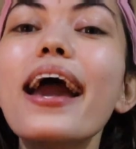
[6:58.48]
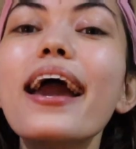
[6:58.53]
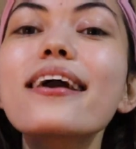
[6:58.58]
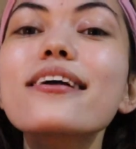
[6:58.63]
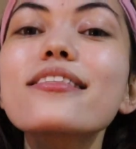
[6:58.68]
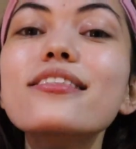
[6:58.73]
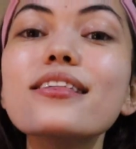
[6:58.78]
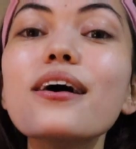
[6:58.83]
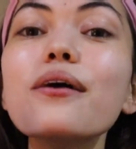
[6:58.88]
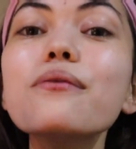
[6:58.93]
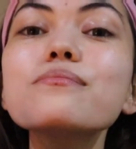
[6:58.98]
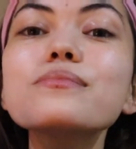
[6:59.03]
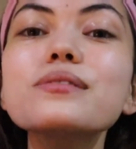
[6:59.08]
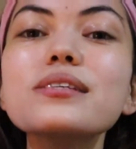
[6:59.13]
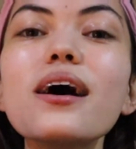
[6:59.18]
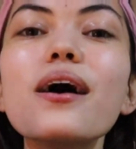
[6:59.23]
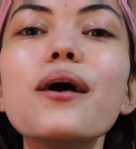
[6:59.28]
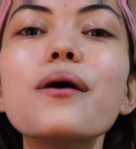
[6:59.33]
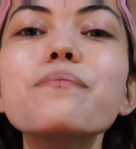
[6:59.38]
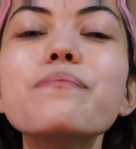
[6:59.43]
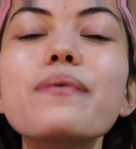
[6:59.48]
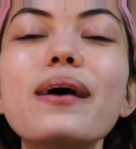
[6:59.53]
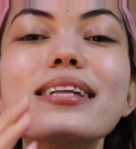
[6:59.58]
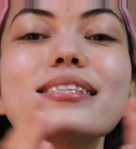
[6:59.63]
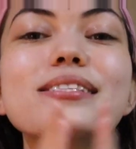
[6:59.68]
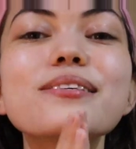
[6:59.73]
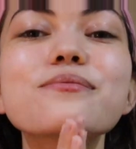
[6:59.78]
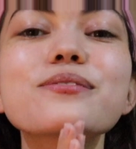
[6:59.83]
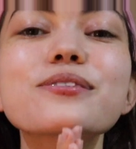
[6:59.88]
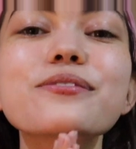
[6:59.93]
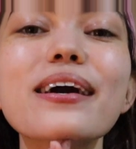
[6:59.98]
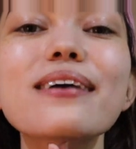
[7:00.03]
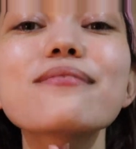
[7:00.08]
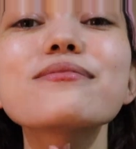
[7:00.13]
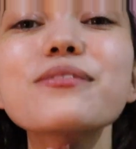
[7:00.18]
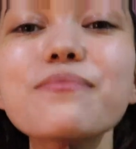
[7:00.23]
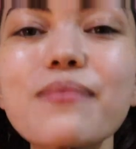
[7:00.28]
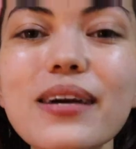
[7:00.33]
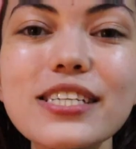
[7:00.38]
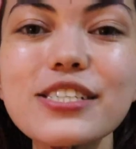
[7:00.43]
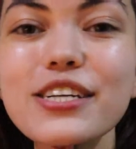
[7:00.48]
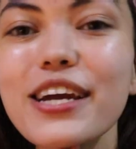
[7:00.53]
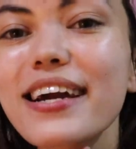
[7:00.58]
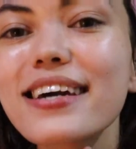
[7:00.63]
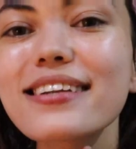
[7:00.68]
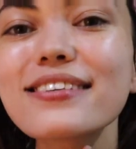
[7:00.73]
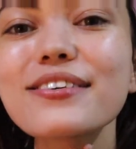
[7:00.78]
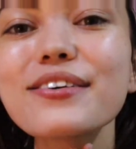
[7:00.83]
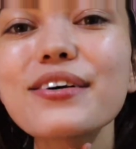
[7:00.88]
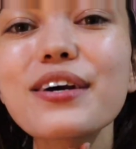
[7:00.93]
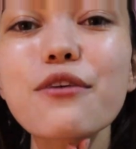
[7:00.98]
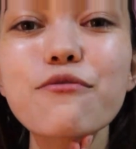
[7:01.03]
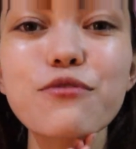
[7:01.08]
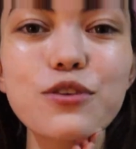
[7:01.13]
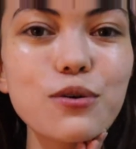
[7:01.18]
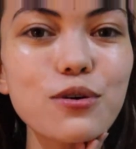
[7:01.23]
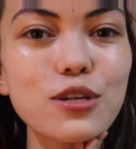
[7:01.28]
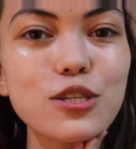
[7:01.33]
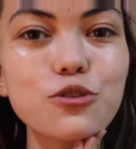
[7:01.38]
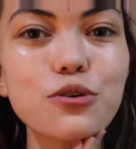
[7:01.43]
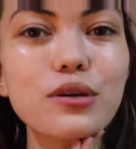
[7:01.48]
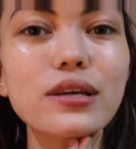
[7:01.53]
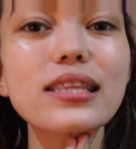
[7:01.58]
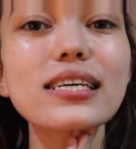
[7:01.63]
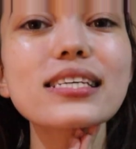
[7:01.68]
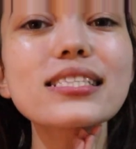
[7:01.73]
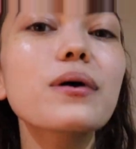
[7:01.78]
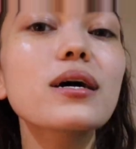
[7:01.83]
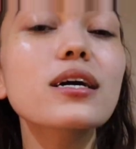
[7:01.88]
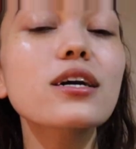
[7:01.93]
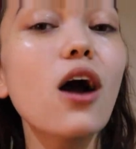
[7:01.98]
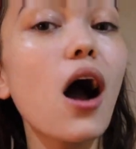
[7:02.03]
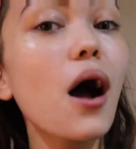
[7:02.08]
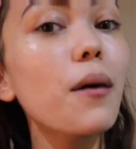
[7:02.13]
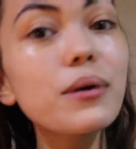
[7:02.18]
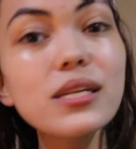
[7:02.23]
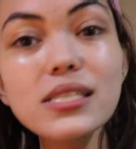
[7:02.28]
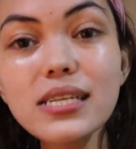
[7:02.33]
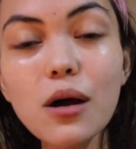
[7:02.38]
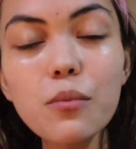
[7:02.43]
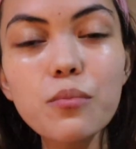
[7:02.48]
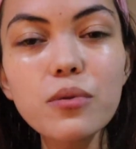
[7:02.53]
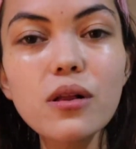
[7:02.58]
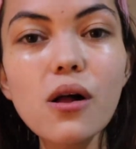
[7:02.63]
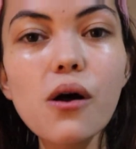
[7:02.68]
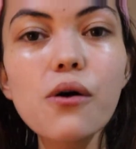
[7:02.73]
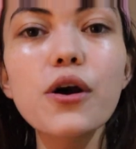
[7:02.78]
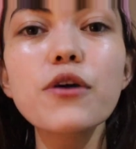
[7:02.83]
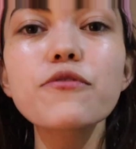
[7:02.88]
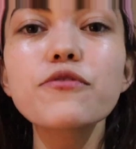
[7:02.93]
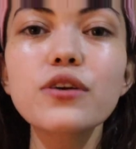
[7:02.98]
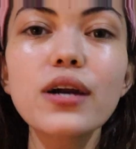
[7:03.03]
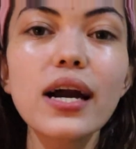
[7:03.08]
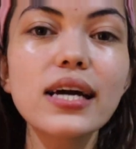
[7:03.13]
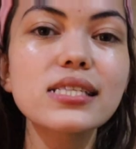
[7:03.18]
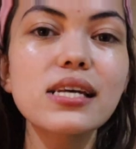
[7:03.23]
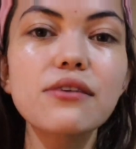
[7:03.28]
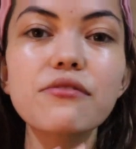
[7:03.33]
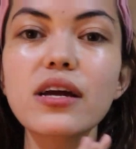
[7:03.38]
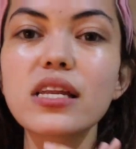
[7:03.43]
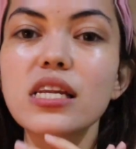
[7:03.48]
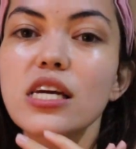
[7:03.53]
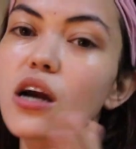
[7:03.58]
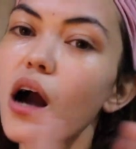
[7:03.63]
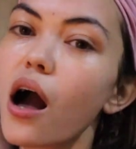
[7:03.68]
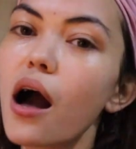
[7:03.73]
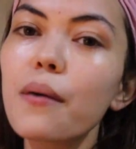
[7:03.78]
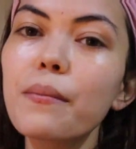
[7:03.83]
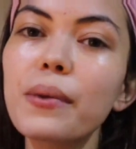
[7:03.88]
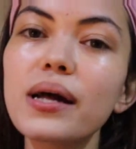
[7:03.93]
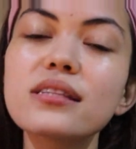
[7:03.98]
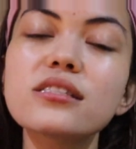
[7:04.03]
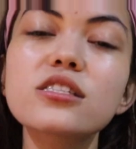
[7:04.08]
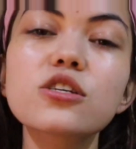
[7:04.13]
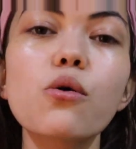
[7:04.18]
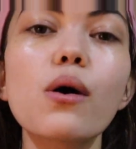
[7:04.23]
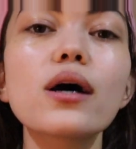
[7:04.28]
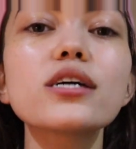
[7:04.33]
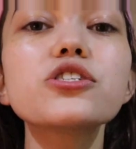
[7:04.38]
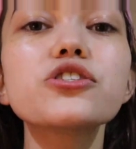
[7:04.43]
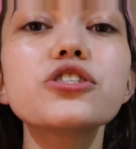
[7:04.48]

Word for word: a thumbs up and subscribe to my channel if you enjoyed this. Comment down below if you guys have any comments comments,